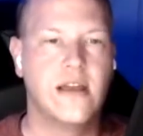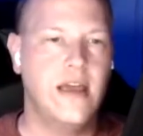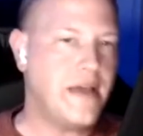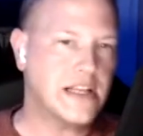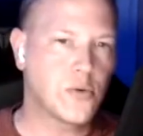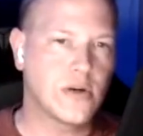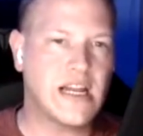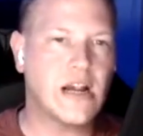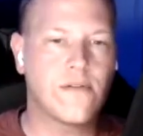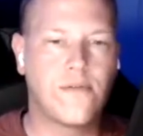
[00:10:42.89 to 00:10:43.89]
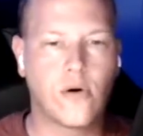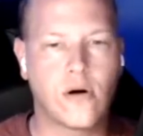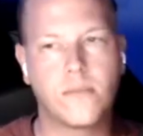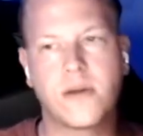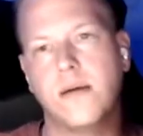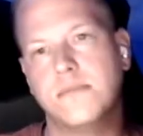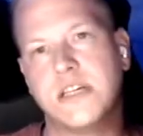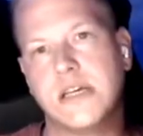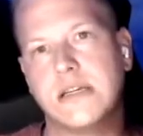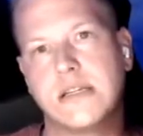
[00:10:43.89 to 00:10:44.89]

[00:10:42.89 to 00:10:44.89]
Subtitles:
And that's where Terraform comes in.